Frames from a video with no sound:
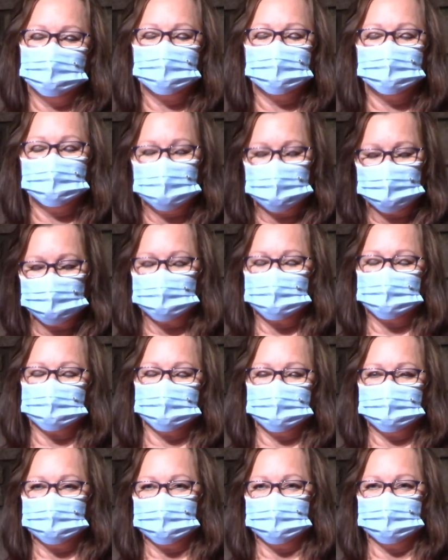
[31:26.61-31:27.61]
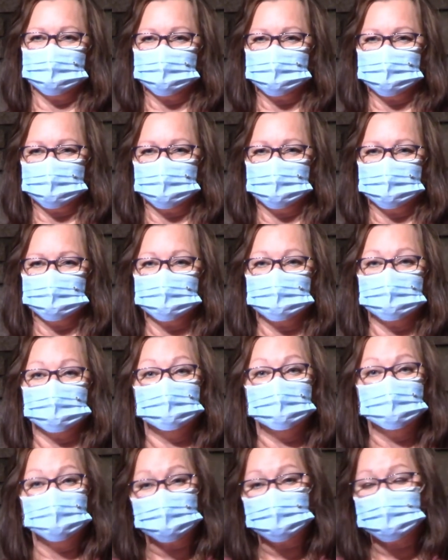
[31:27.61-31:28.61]
the ministries of the church,
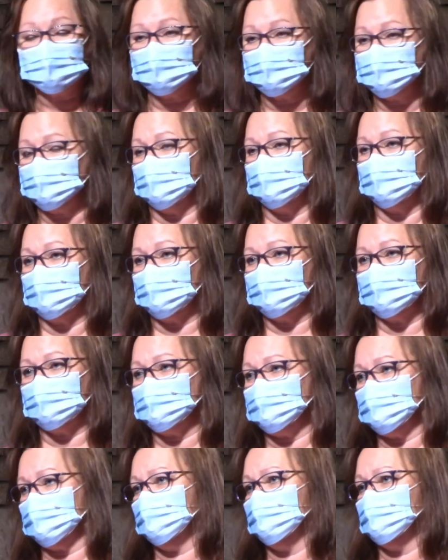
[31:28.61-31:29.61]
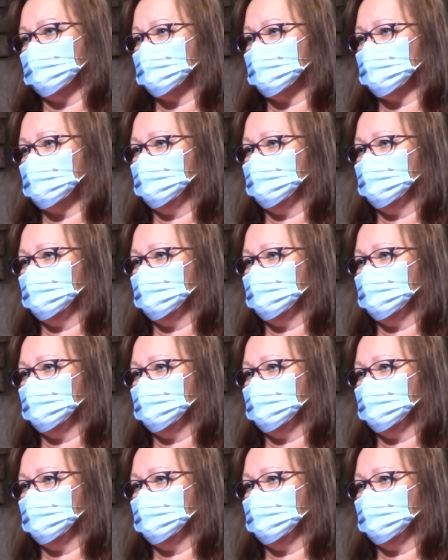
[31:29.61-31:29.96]
the mission work of the church,